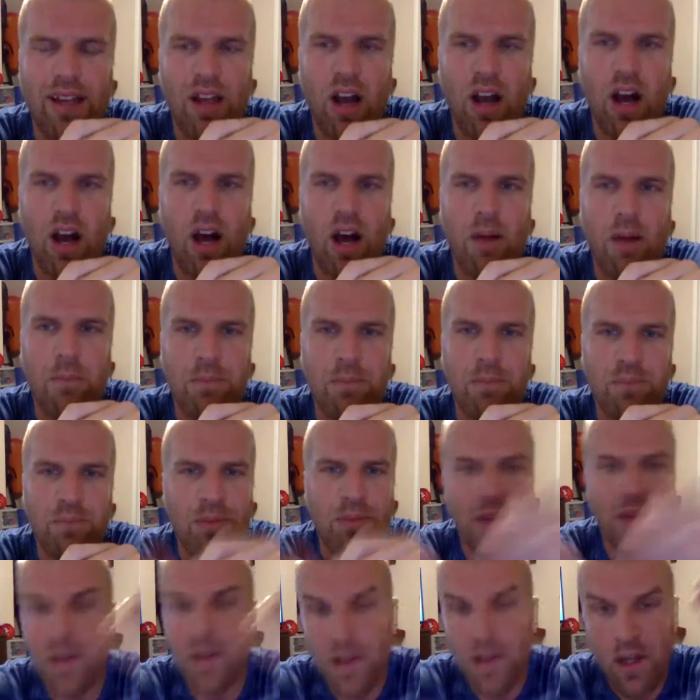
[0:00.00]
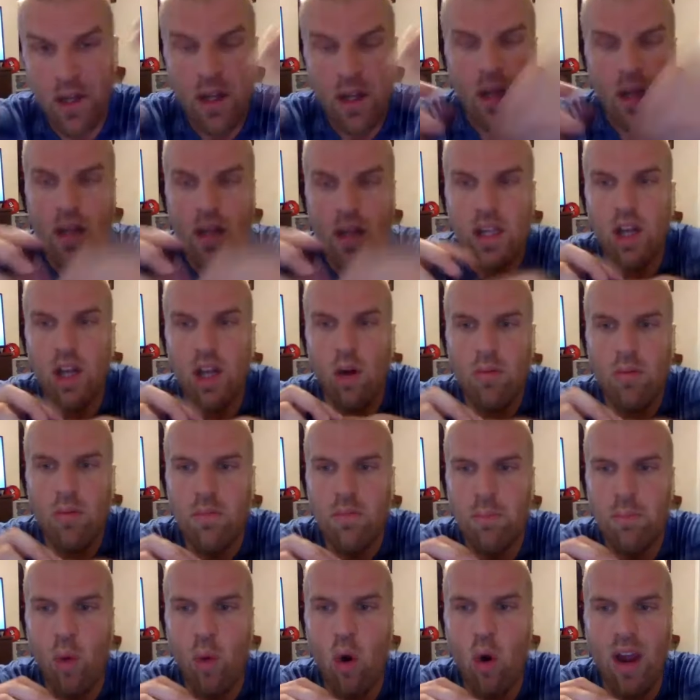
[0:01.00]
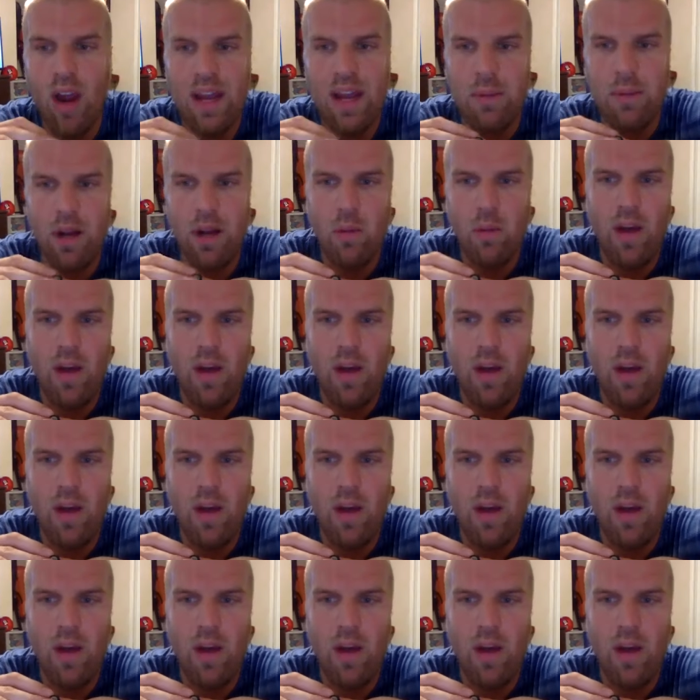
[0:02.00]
you know, bore anybody.